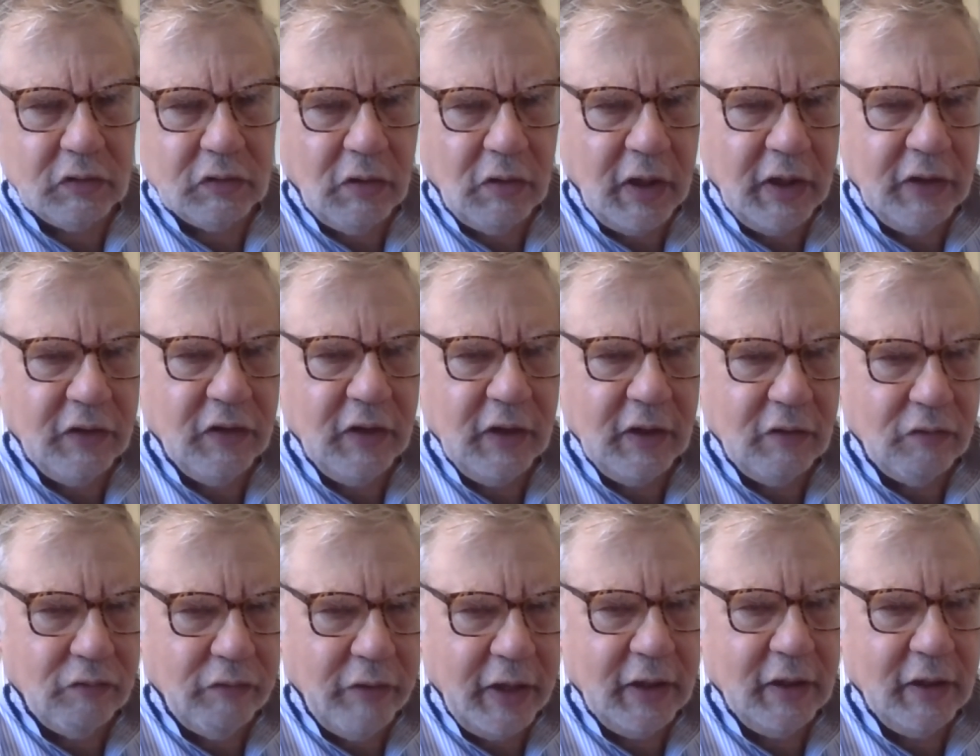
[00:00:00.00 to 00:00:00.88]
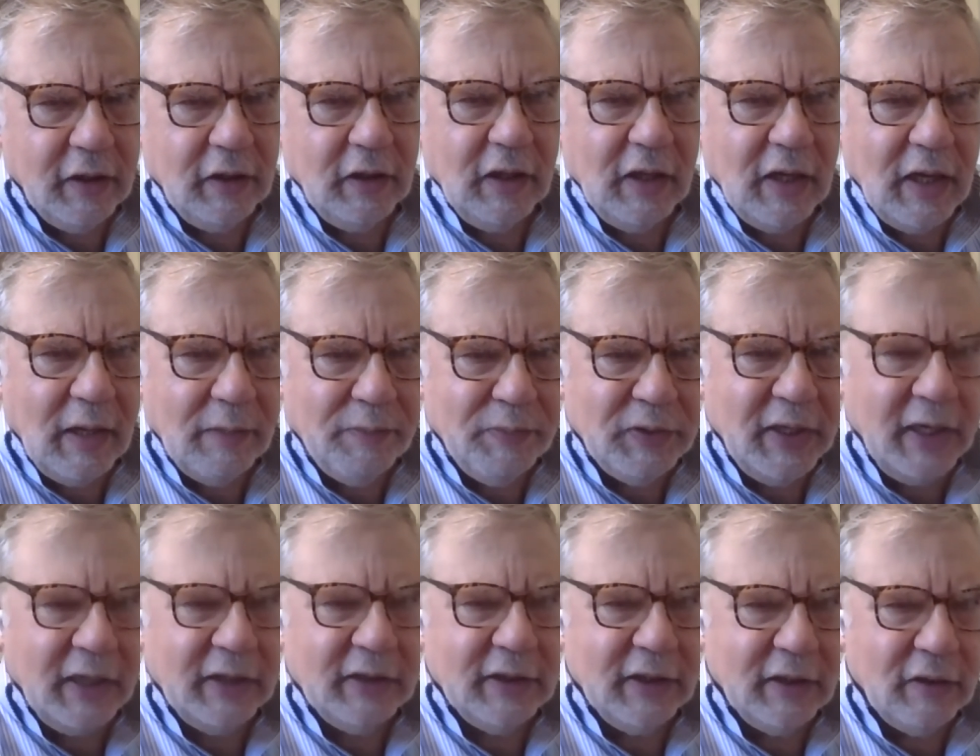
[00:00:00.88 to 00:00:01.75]
So I think regular
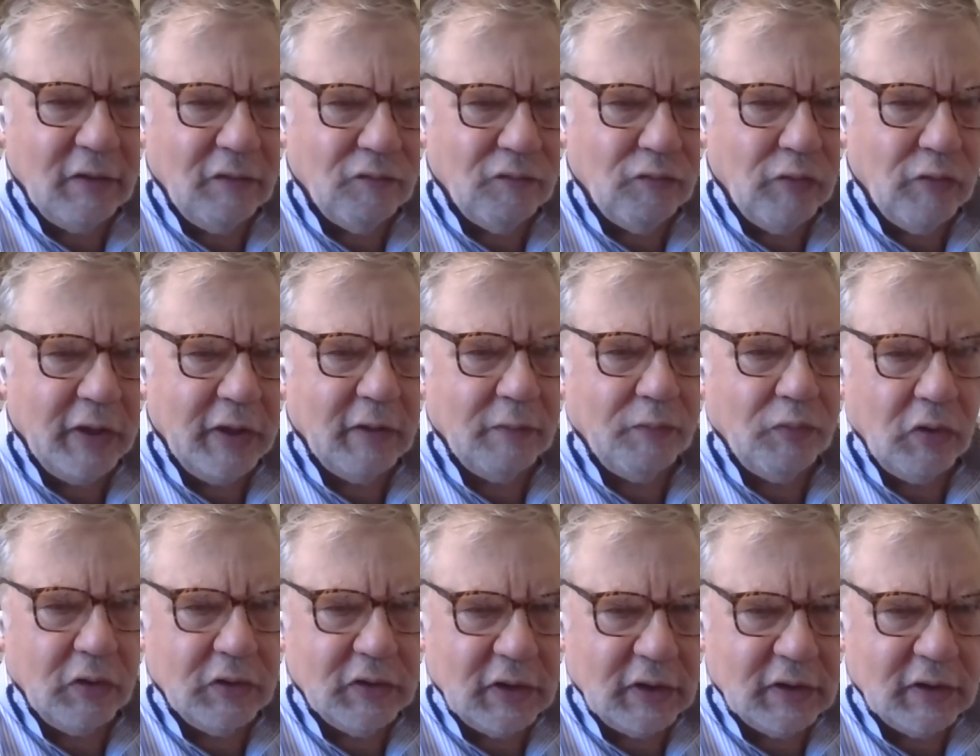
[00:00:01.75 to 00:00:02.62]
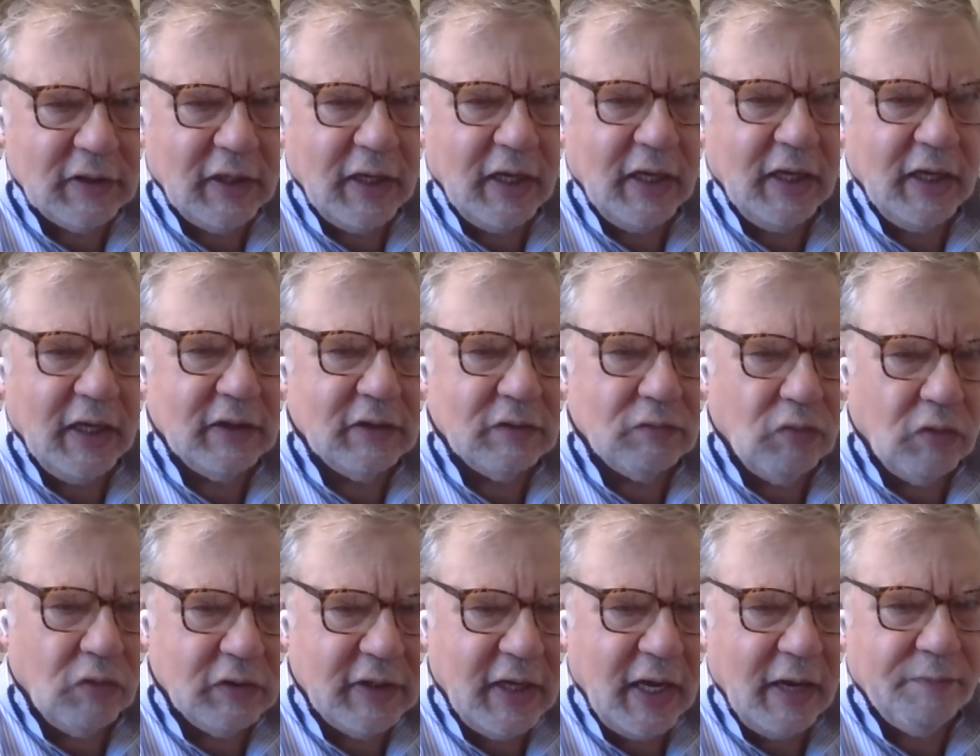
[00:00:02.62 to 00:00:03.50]
updating of where the project stands,
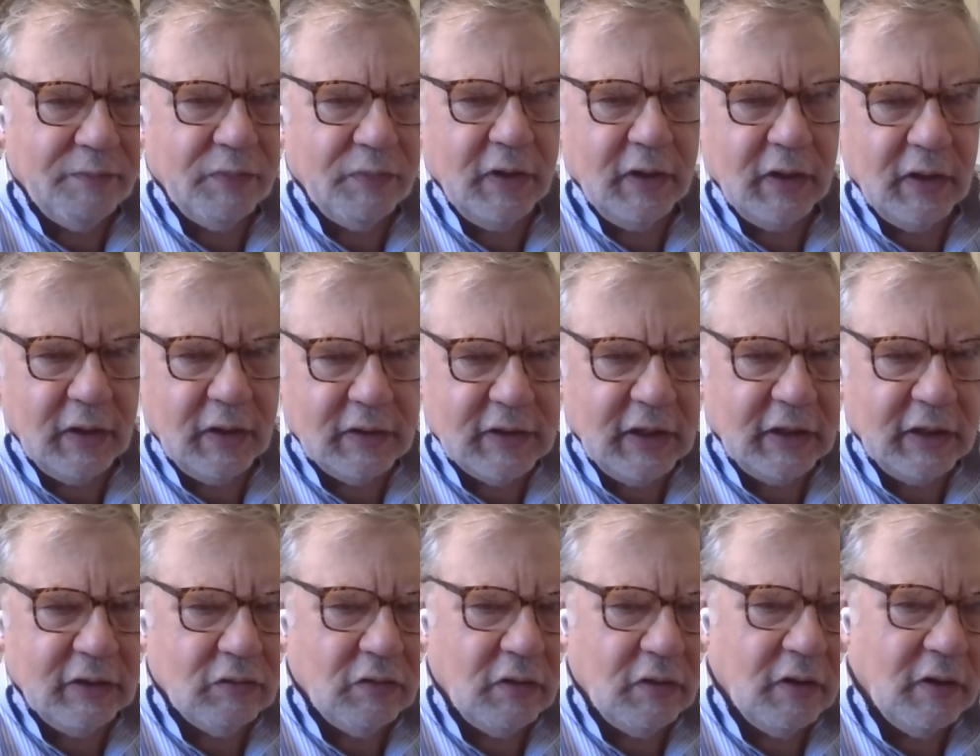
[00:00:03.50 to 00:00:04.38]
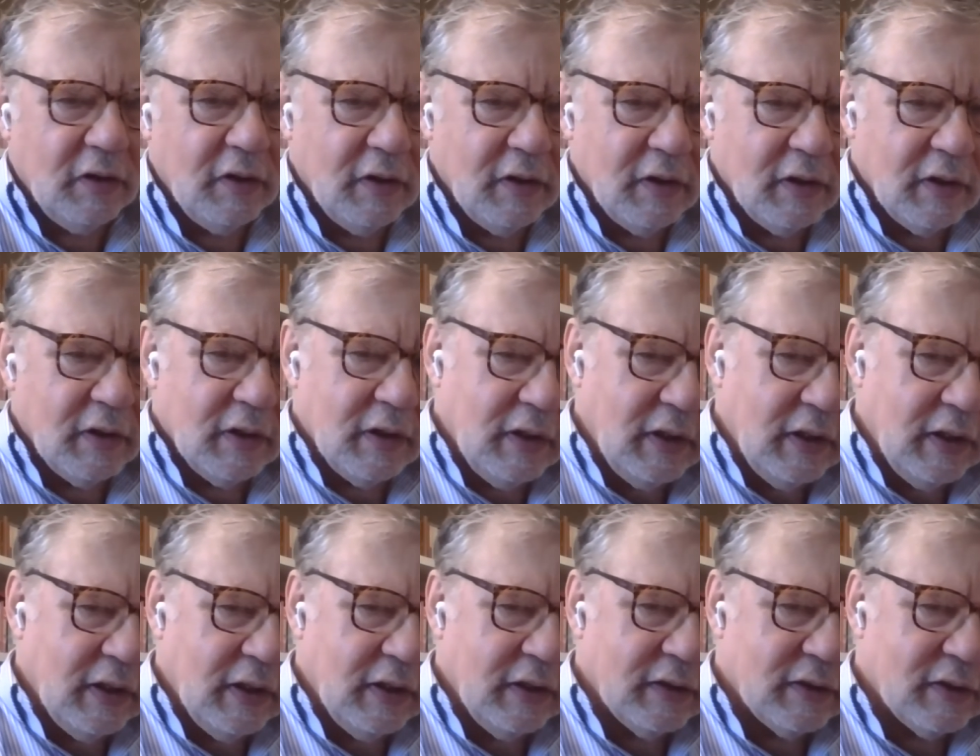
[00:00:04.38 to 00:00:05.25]
what's happening, etc.,
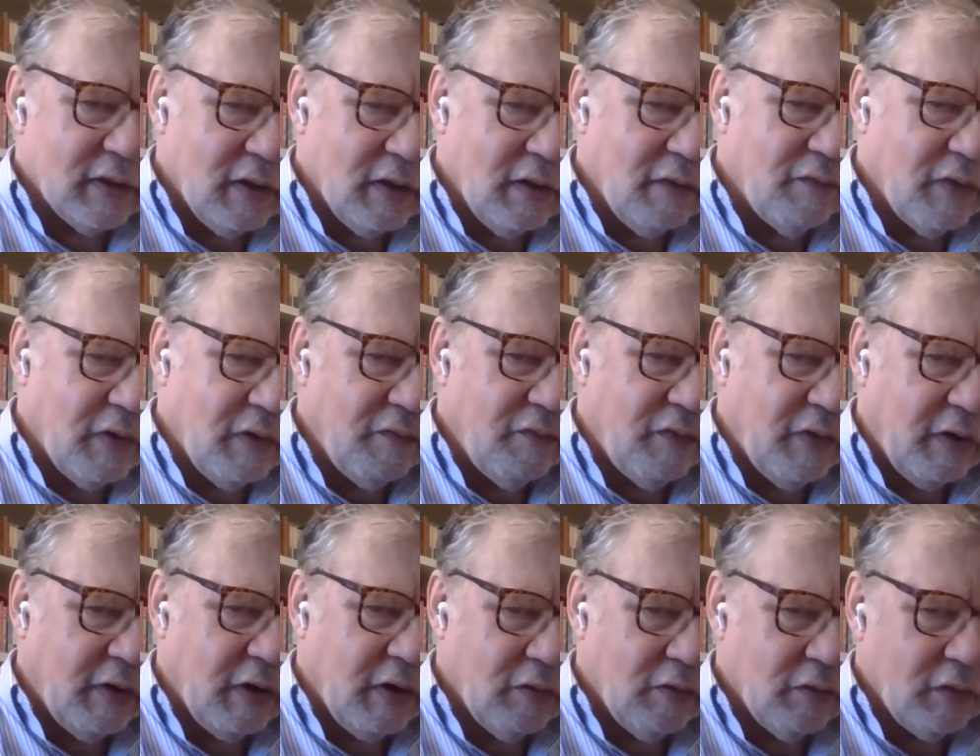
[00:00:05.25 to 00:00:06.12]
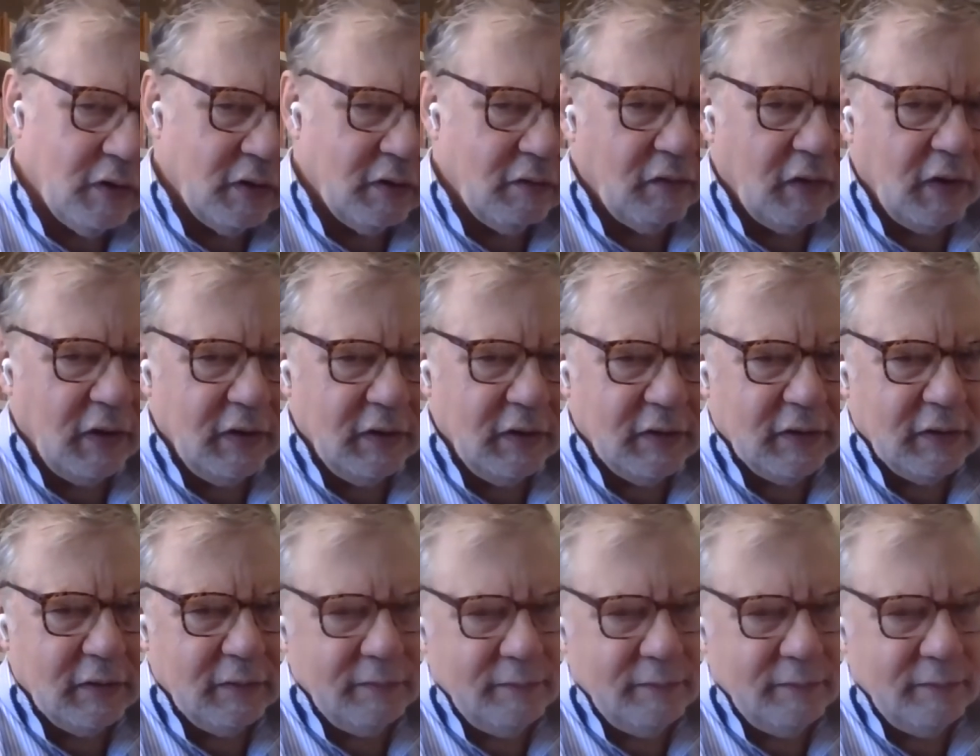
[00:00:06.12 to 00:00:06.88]
is a very good advice.